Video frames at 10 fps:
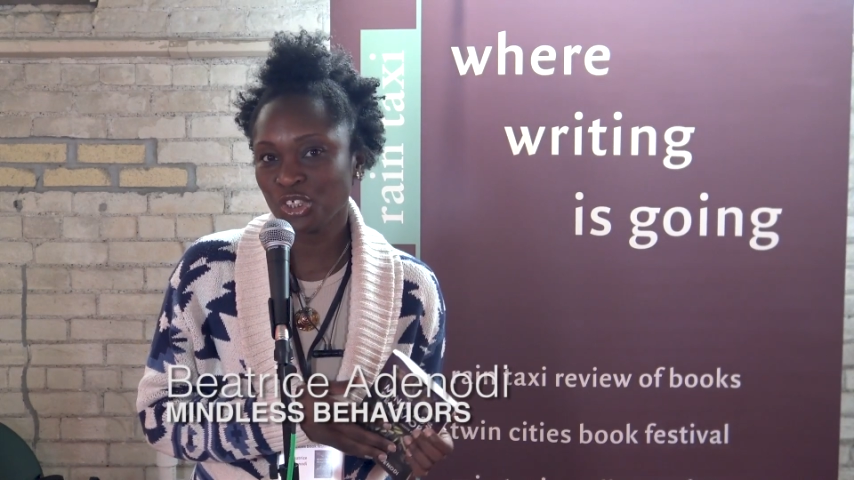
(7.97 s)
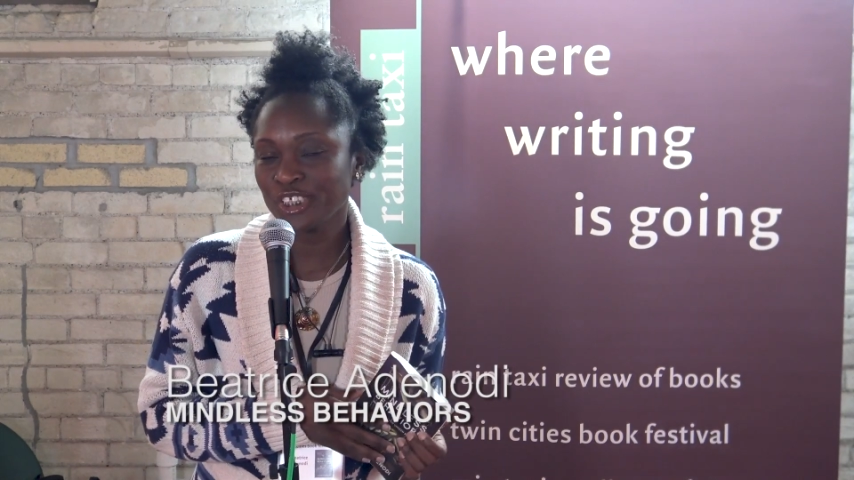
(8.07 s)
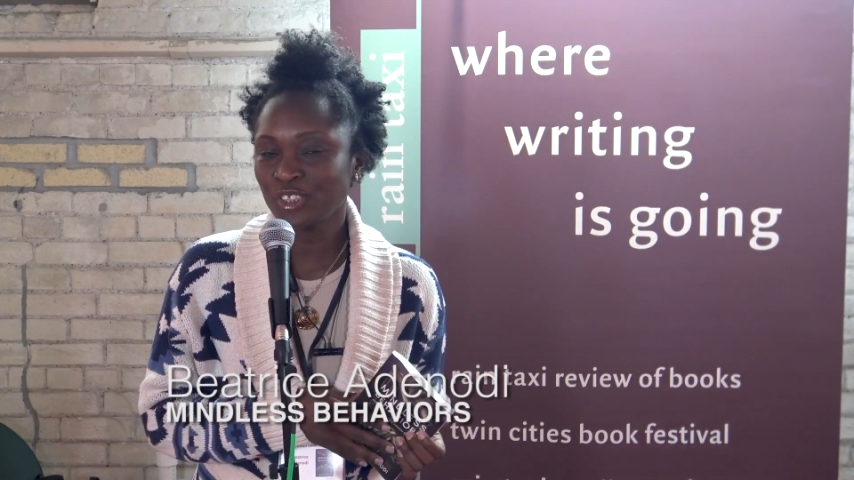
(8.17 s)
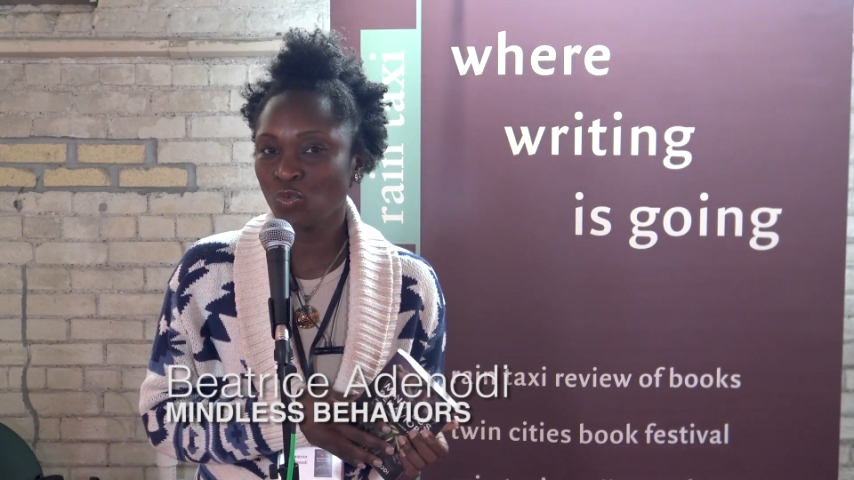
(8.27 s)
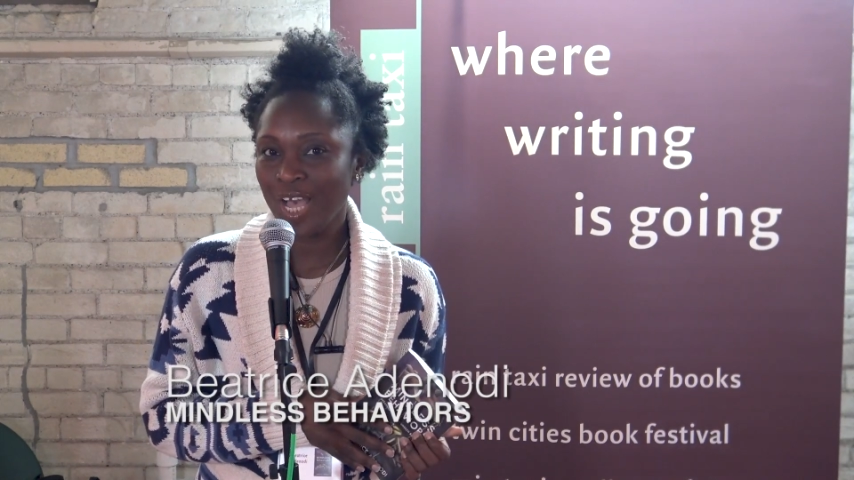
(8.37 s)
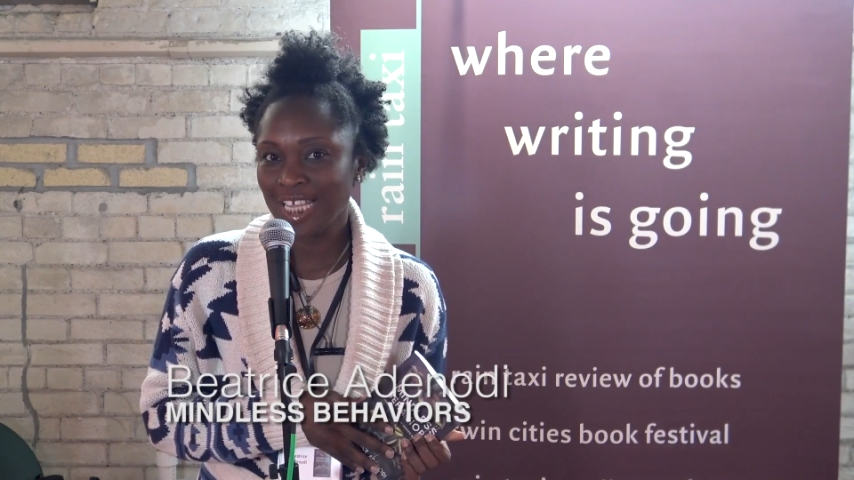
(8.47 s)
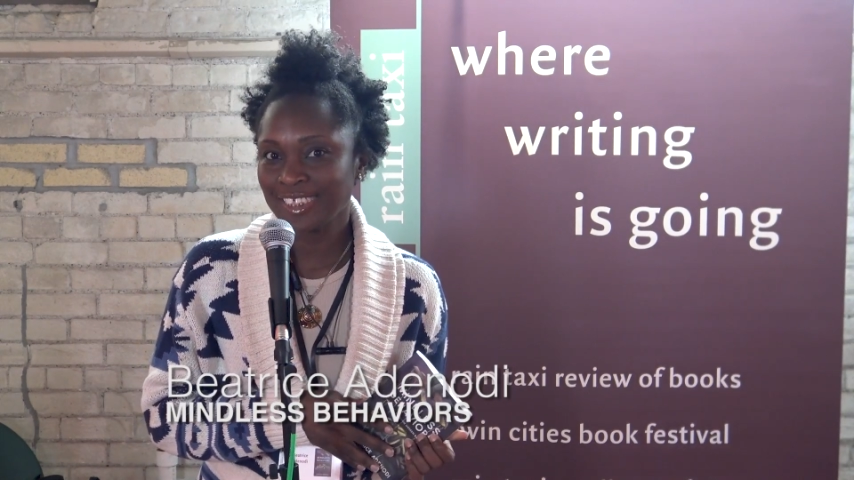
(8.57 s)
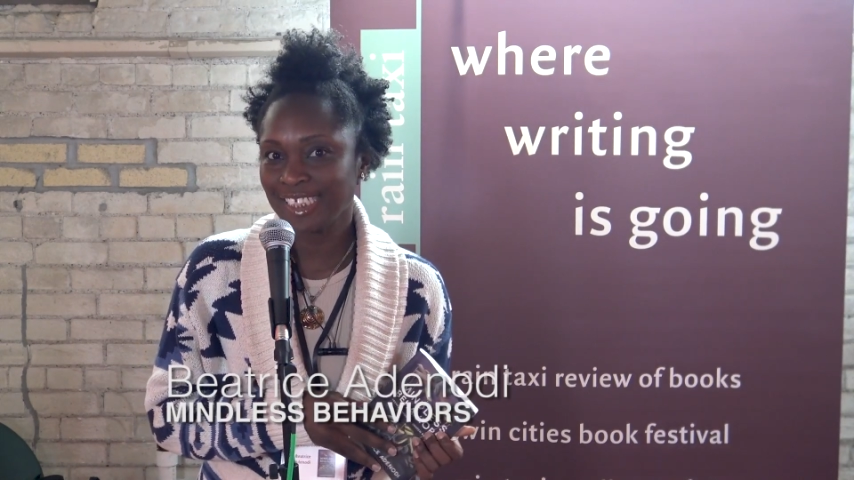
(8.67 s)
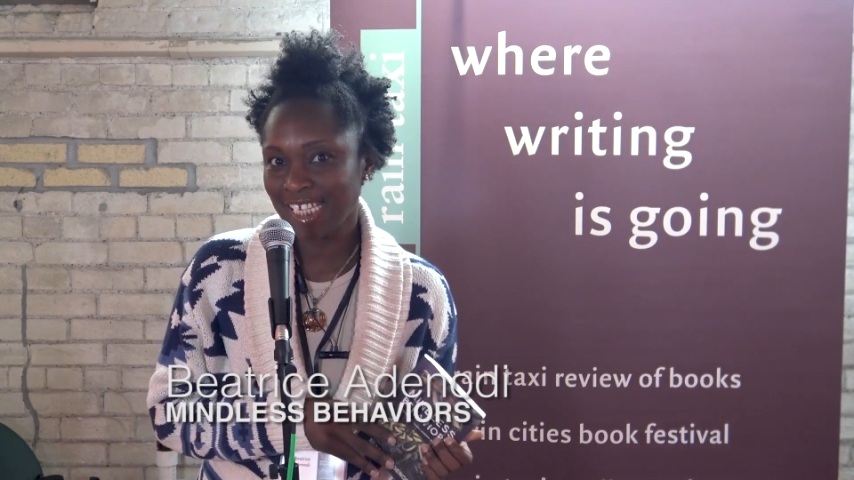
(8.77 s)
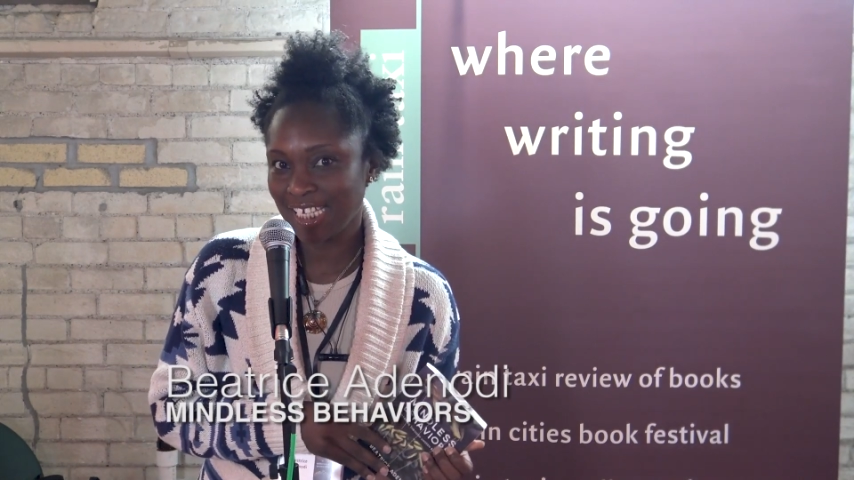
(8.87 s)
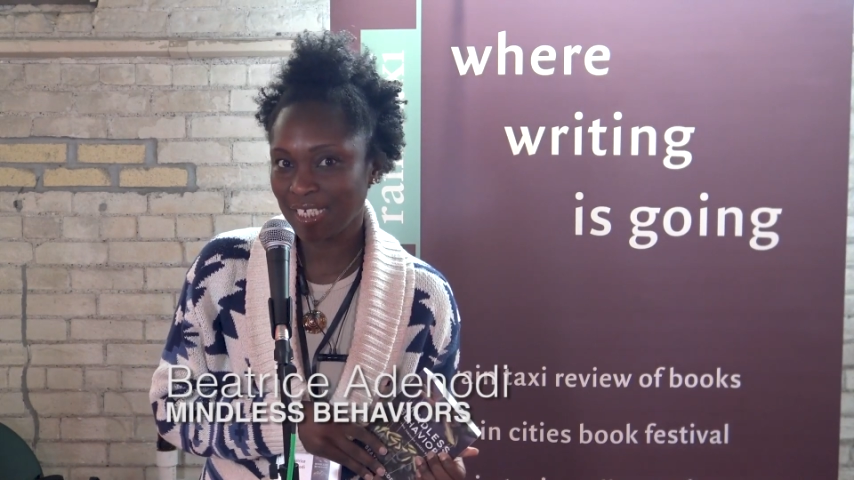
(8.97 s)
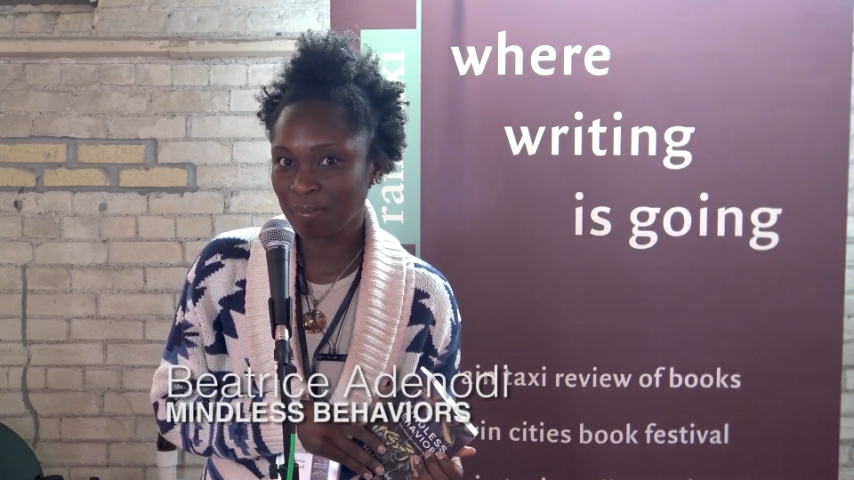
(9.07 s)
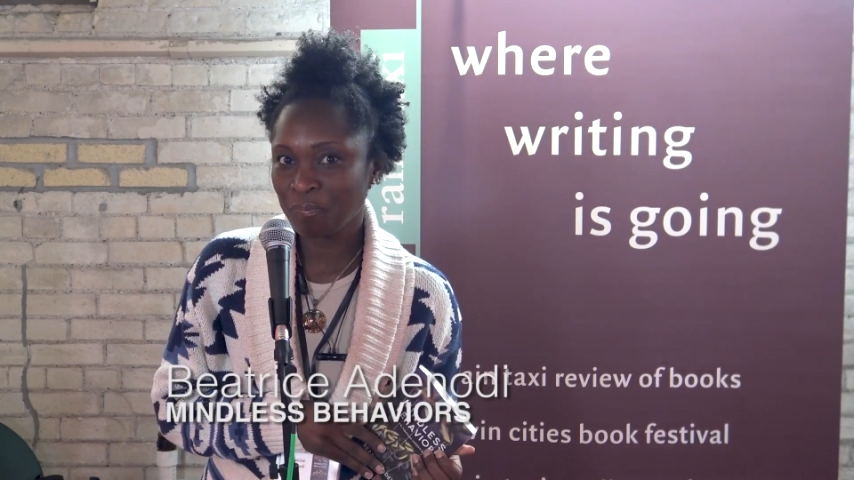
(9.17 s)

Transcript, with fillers: is Wise Ink.